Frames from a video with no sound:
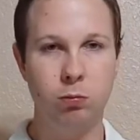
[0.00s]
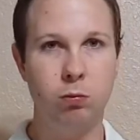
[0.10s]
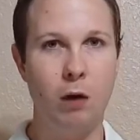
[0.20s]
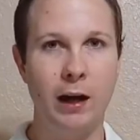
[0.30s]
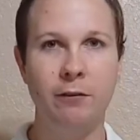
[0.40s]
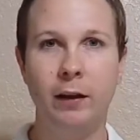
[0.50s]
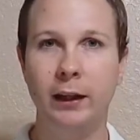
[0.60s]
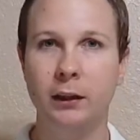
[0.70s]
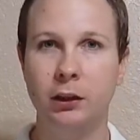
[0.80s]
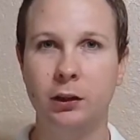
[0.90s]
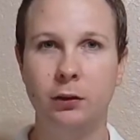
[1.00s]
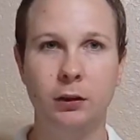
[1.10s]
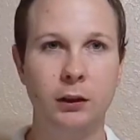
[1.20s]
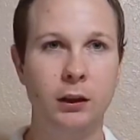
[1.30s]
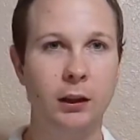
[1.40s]
Wi-Fi
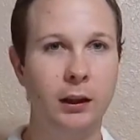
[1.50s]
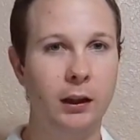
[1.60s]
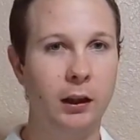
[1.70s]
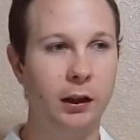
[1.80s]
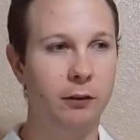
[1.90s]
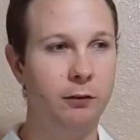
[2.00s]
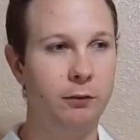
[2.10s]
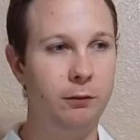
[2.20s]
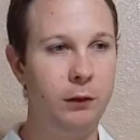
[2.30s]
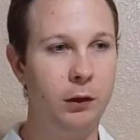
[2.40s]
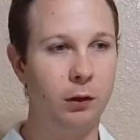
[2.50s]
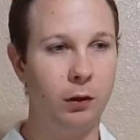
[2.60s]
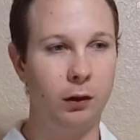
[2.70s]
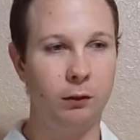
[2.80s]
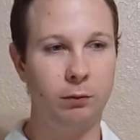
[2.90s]
issues, if
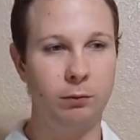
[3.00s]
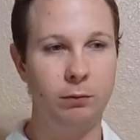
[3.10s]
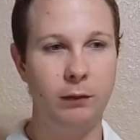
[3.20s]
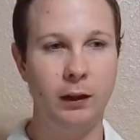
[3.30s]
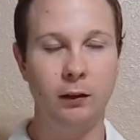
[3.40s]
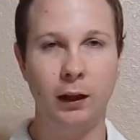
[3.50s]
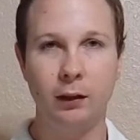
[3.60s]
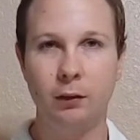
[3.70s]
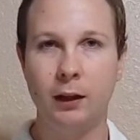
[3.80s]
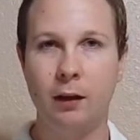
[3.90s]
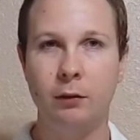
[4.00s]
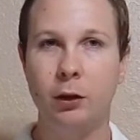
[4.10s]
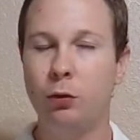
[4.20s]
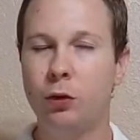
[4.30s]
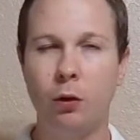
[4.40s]
your internet goes down,
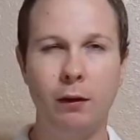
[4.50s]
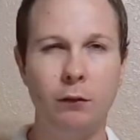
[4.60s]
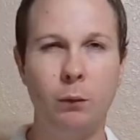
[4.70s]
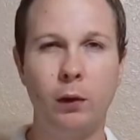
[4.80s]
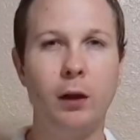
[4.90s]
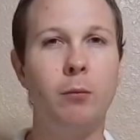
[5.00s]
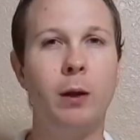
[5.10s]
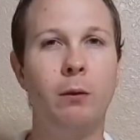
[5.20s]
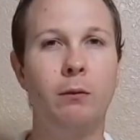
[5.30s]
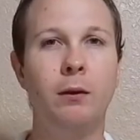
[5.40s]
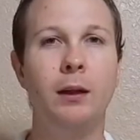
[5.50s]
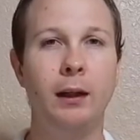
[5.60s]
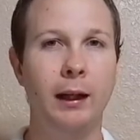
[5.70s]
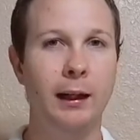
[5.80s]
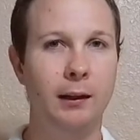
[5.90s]
you don't have to worry about
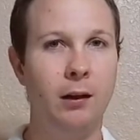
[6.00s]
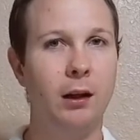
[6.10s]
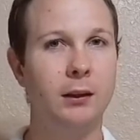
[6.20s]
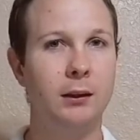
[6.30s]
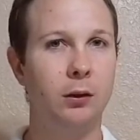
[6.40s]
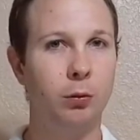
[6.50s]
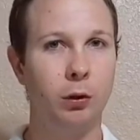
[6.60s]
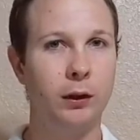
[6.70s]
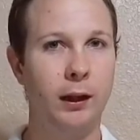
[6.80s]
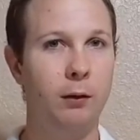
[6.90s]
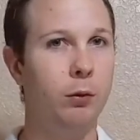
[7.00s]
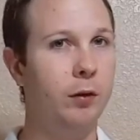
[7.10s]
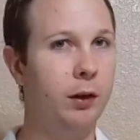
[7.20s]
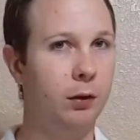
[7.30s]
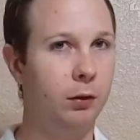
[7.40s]
it not still working
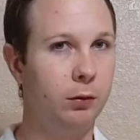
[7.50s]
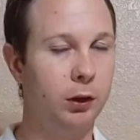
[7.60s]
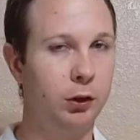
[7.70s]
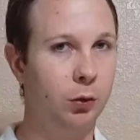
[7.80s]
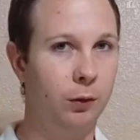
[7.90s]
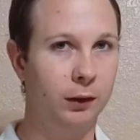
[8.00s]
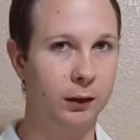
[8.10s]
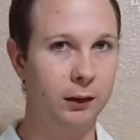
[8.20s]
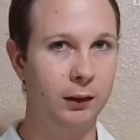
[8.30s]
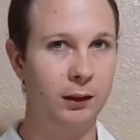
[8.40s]
with your controller.